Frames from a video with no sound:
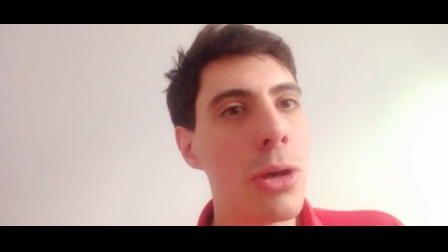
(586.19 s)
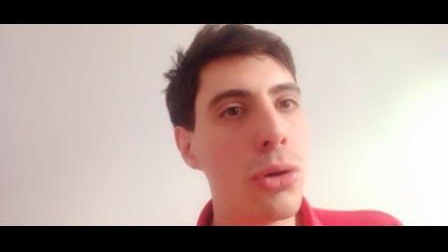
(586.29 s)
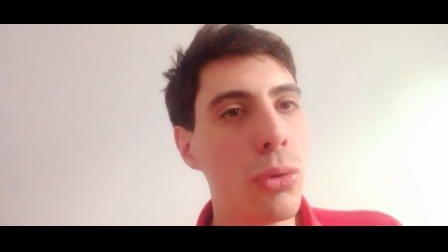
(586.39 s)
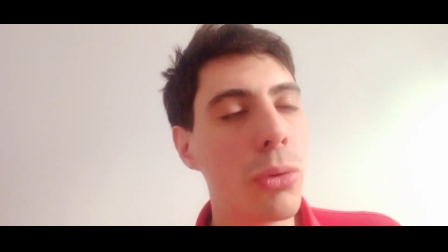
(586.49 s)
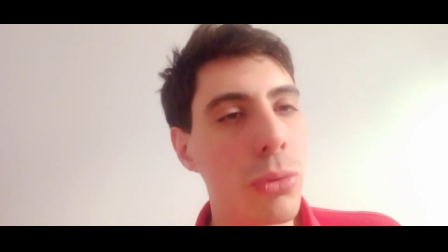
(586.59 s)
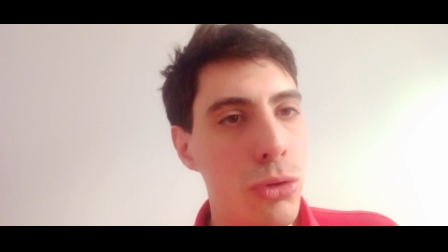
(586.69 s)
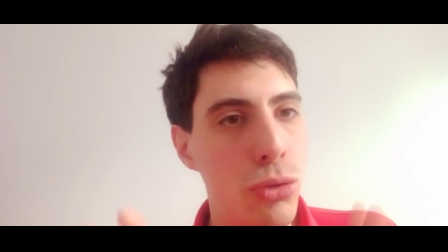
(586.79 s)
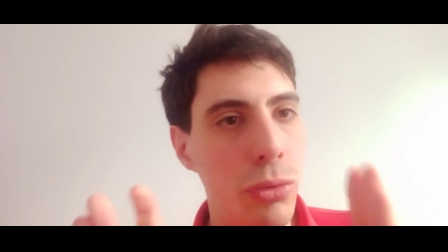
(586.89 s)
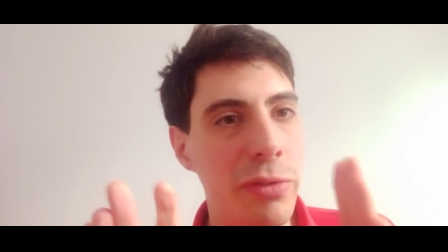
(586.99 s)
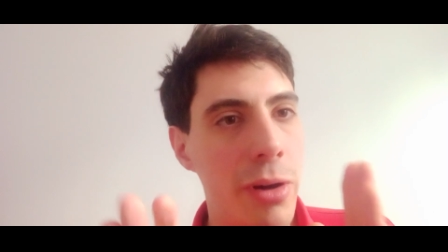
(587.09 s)
your
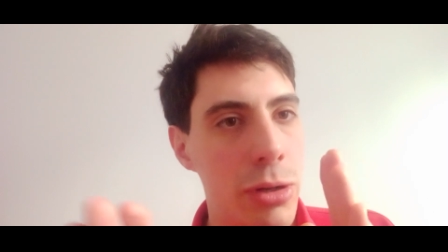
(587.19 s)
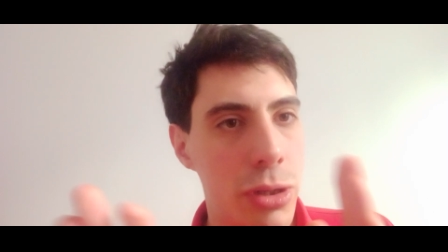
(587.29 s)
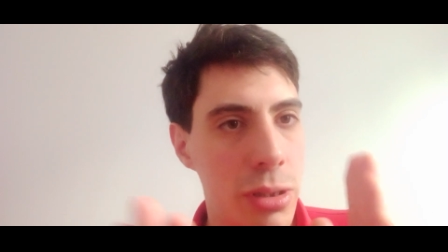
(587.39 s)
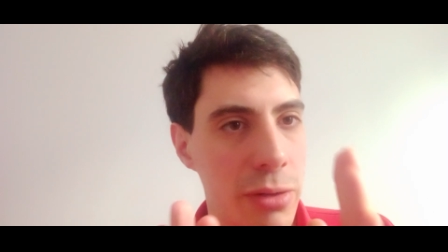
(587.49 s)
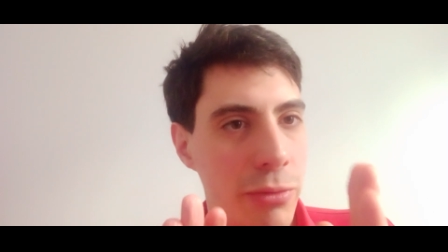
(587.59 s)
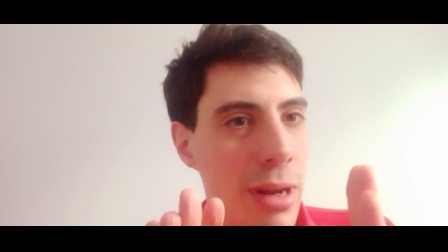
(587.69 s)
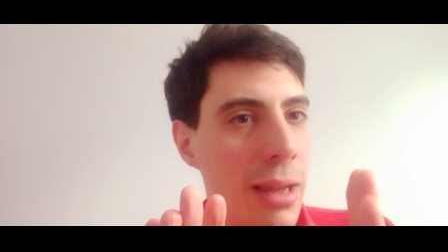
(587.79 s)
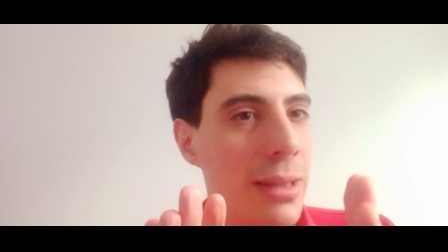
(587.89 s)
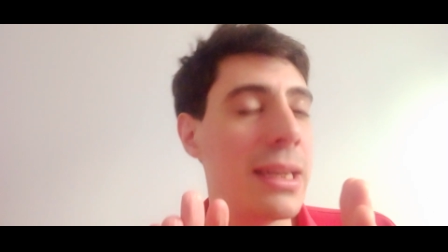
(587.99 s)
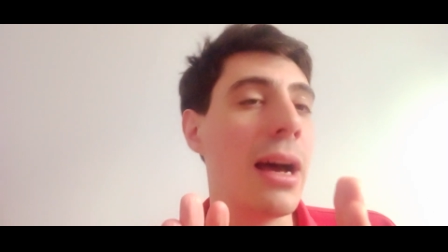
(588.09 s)
two versions of
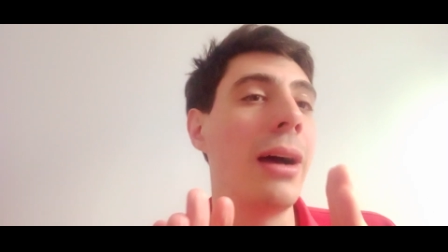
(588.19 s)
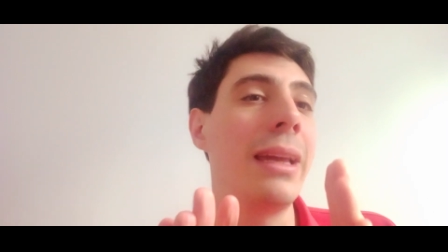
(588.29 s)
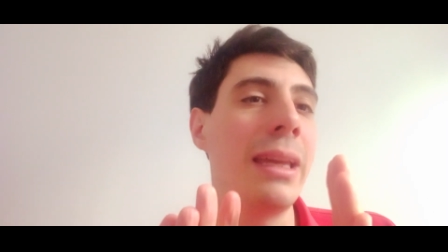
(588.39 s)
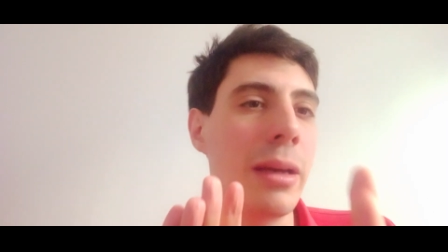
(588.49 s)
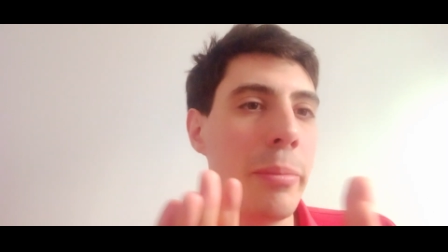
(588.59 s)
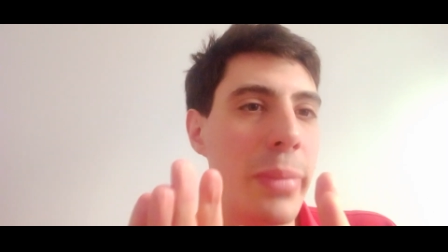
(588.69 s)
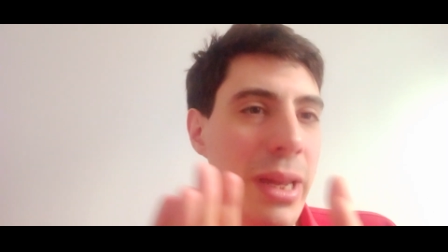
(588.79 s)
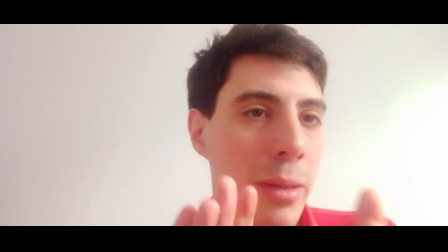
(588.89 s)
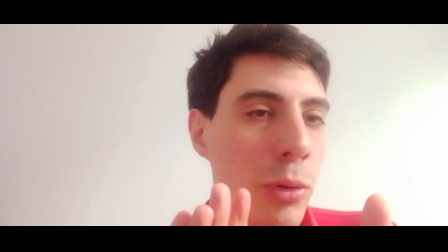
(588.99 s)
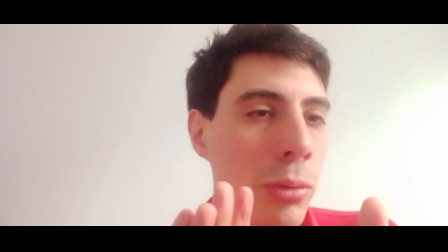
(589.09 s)
reality are
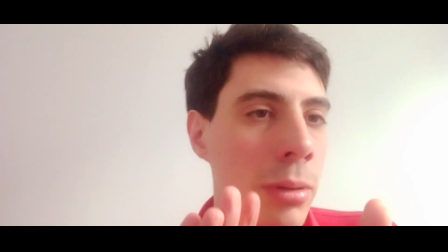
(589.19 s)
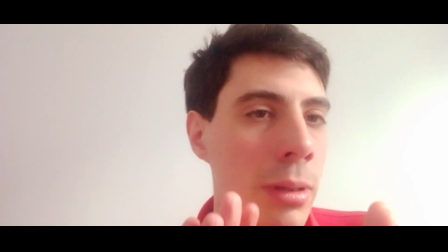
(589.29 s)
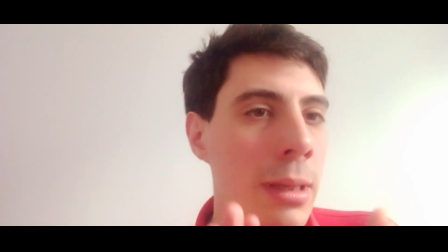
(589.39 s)
incompatible.